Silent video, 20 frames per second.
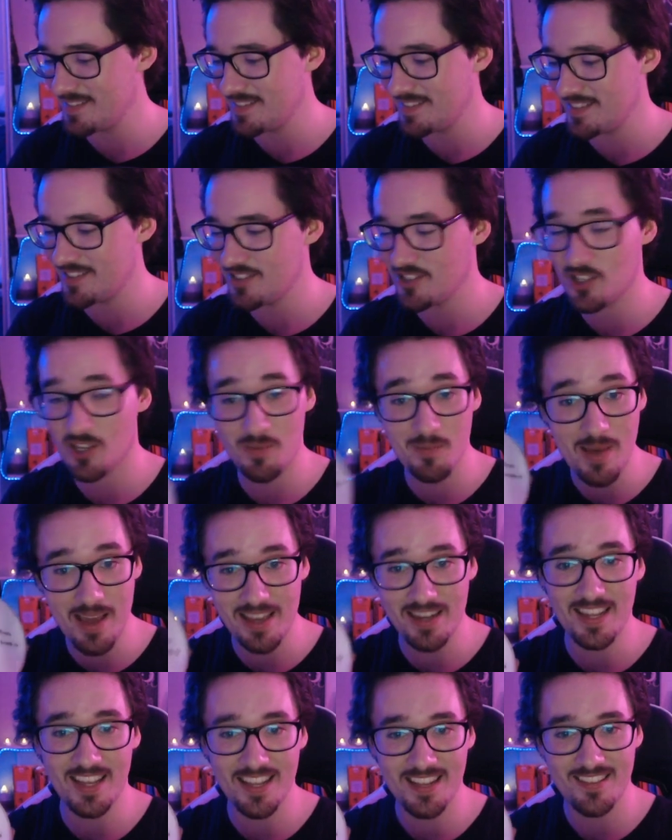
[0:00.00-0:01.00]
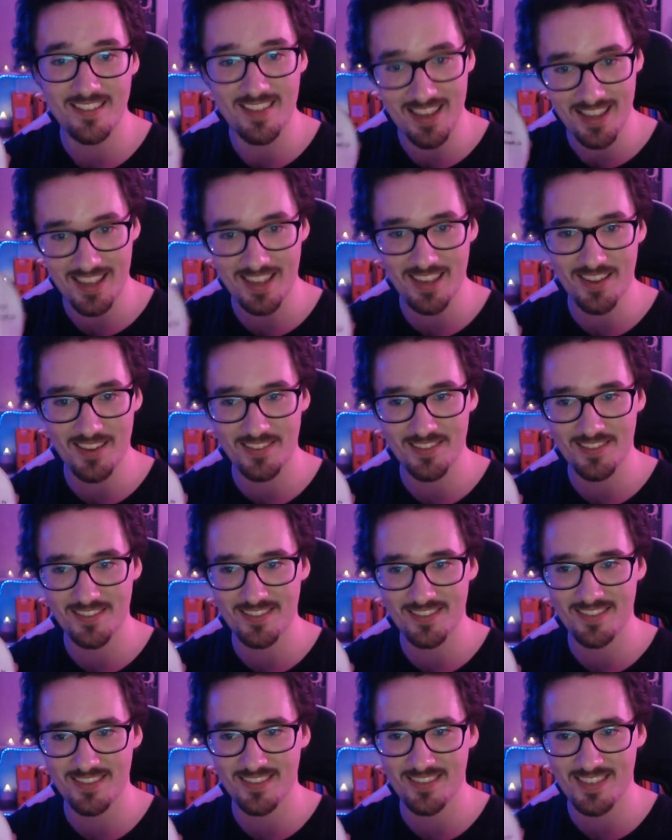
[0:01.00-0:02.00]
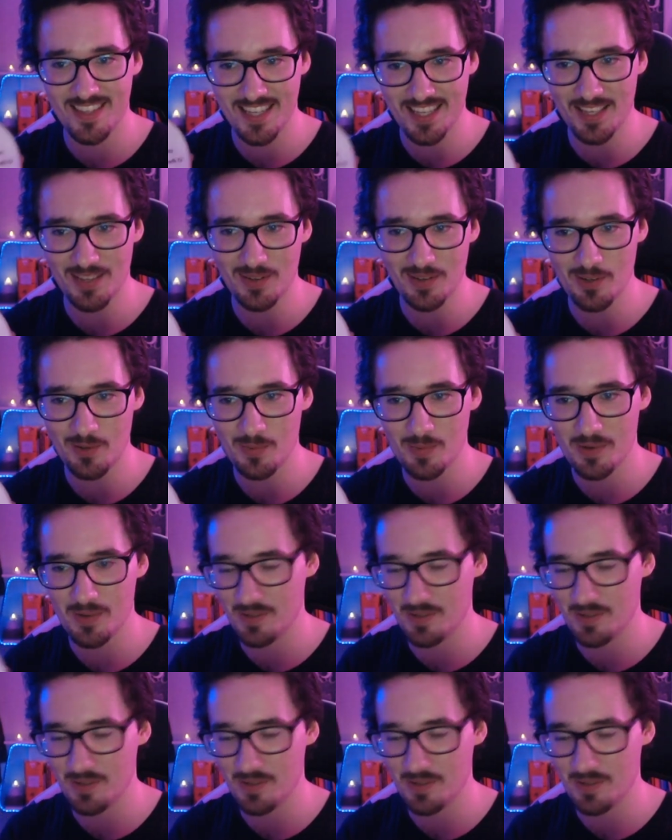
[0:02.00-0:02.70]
She made it. Thank you. Thank you, Hope.